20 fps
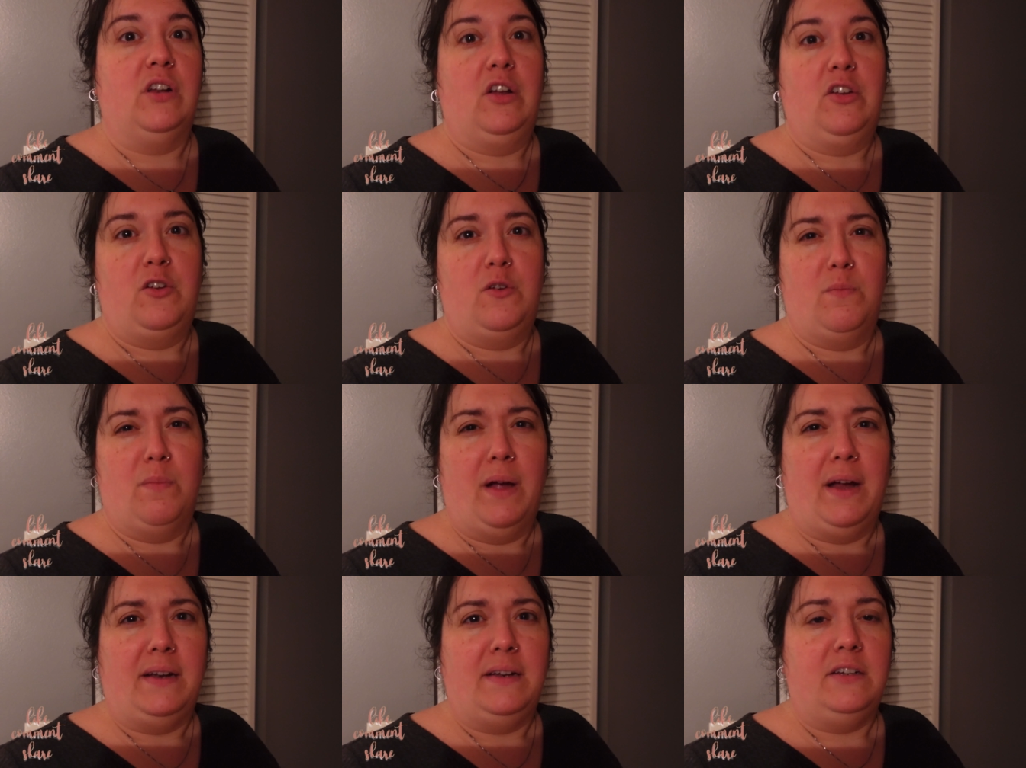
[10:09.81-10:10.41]
how you
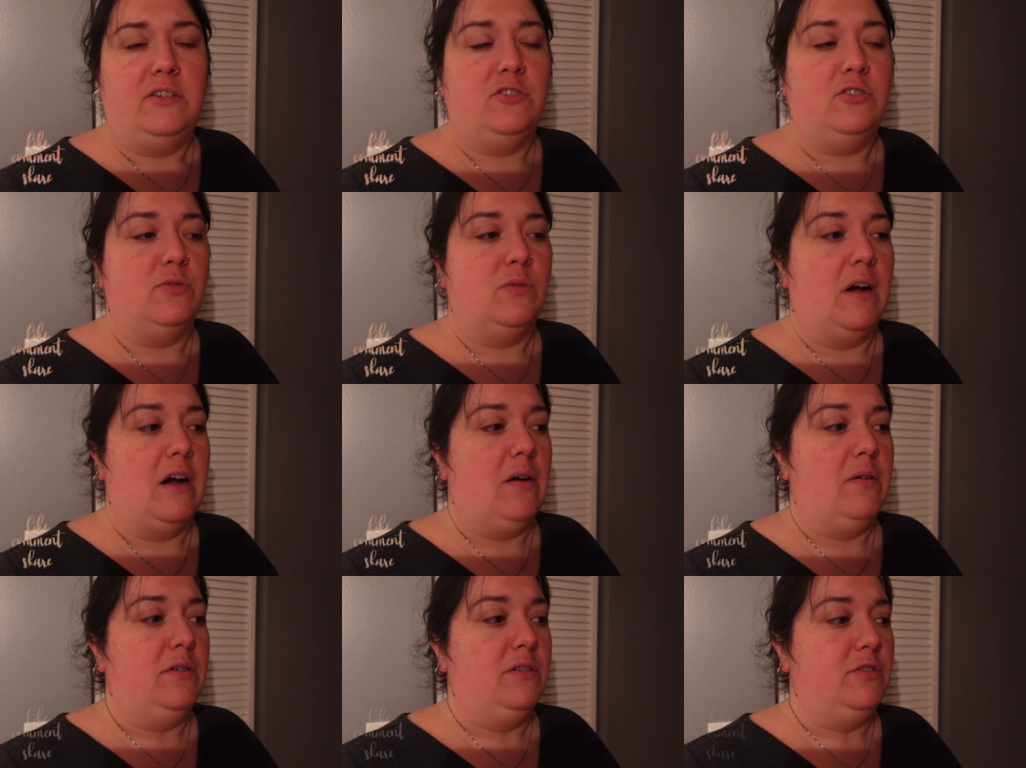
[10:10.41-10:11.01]
might need two
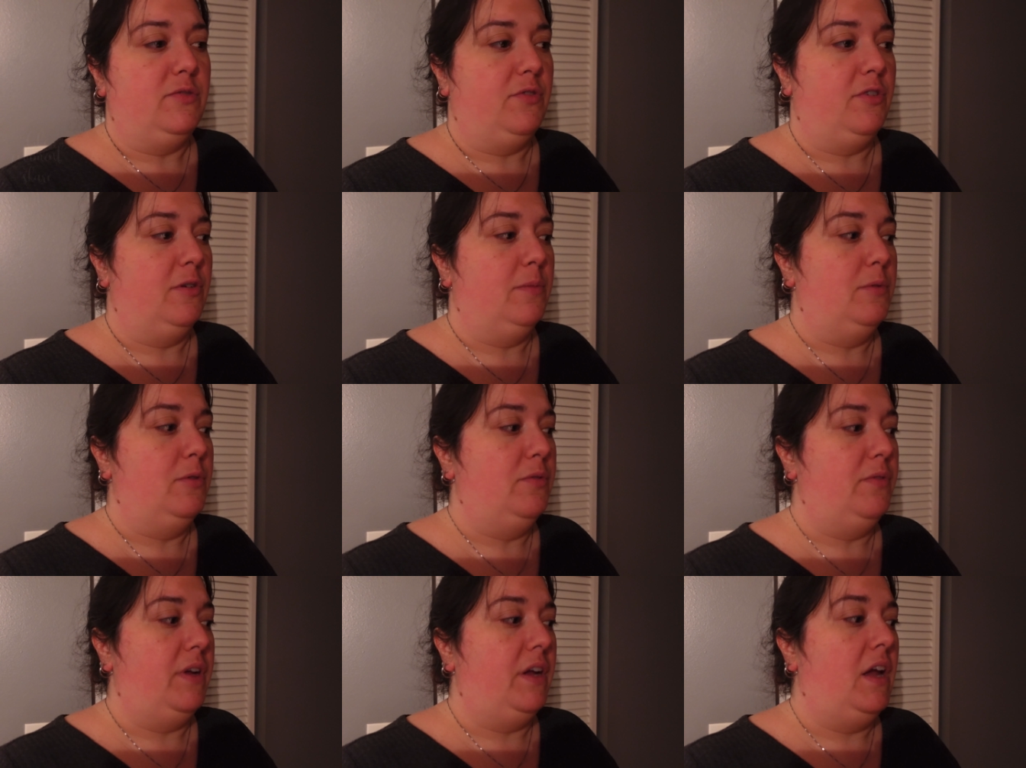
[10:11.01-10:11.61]
hours for a
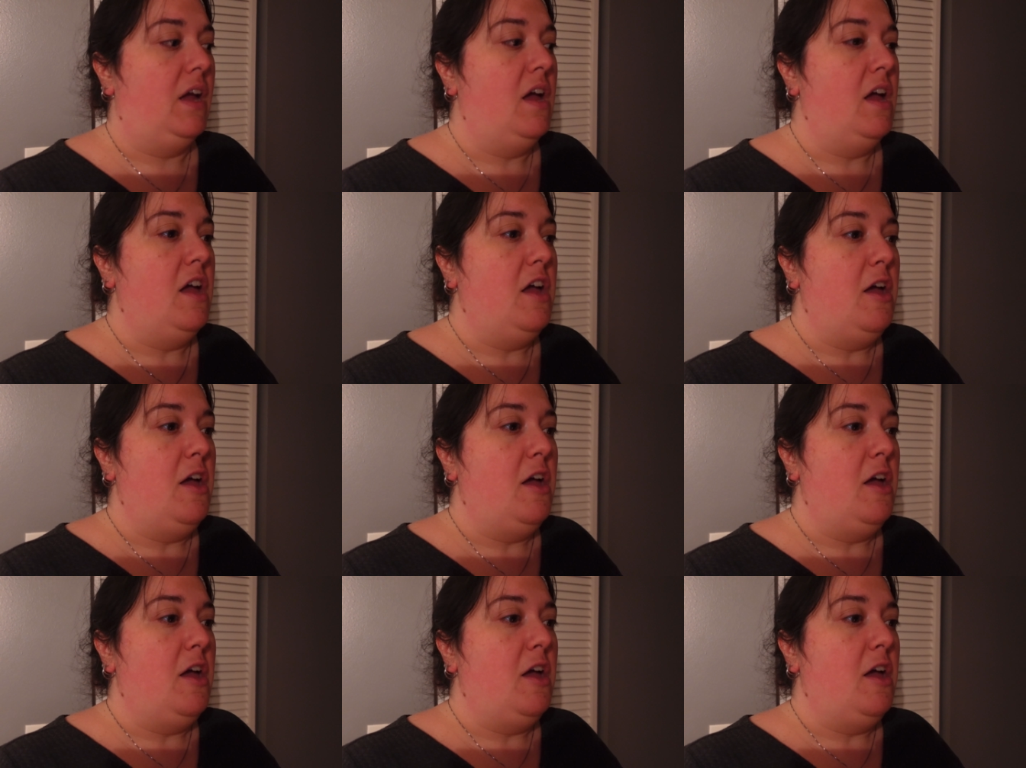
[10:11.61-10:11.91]
movie,